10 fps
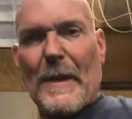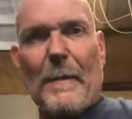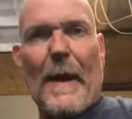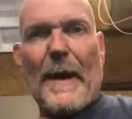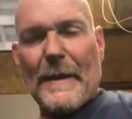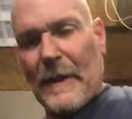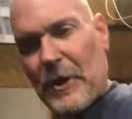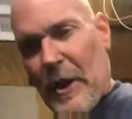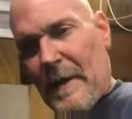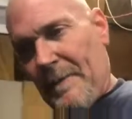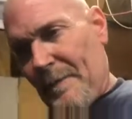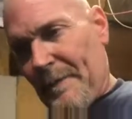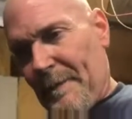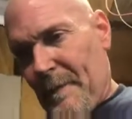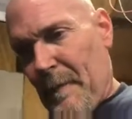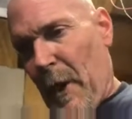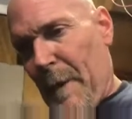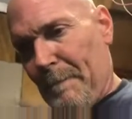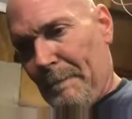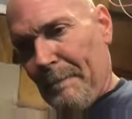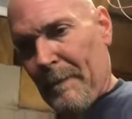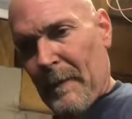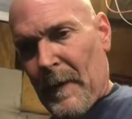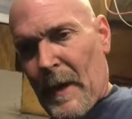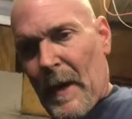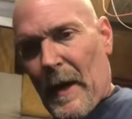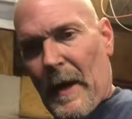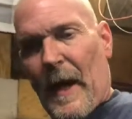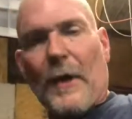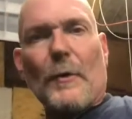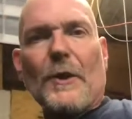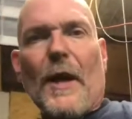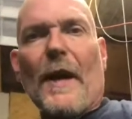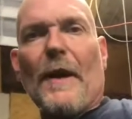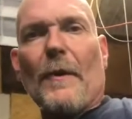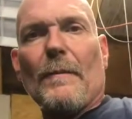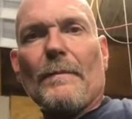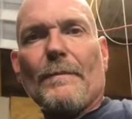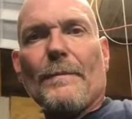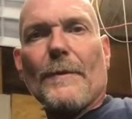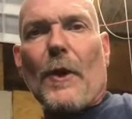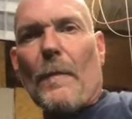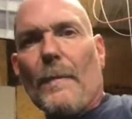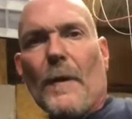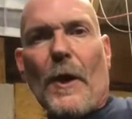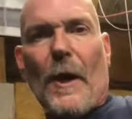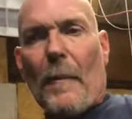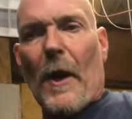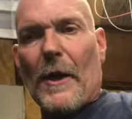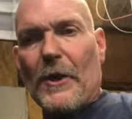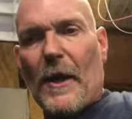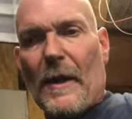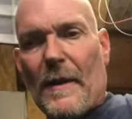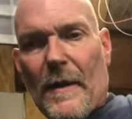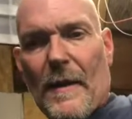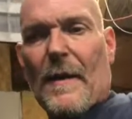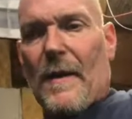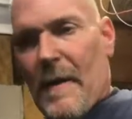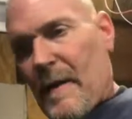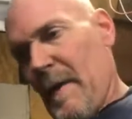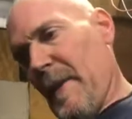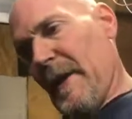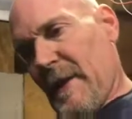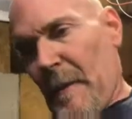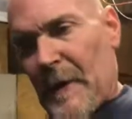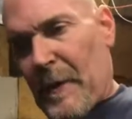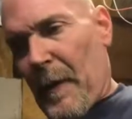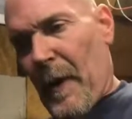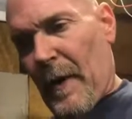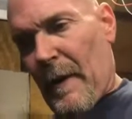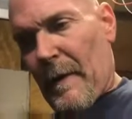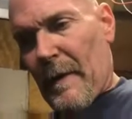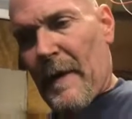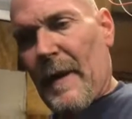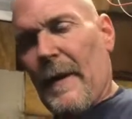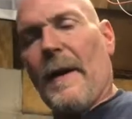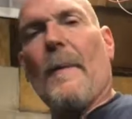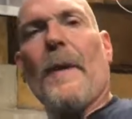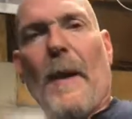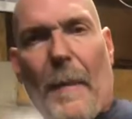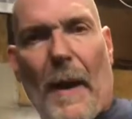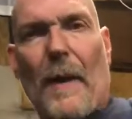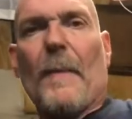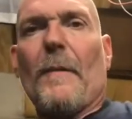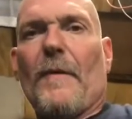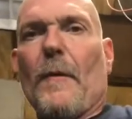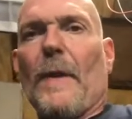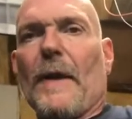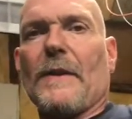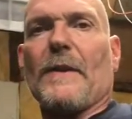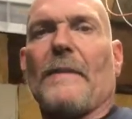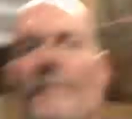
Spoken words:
makes my hands itchy, but you gotta do what you gotta do. So, gonna pause you. Let me get some of this apart, and then I'll pick it back up in a few minutes.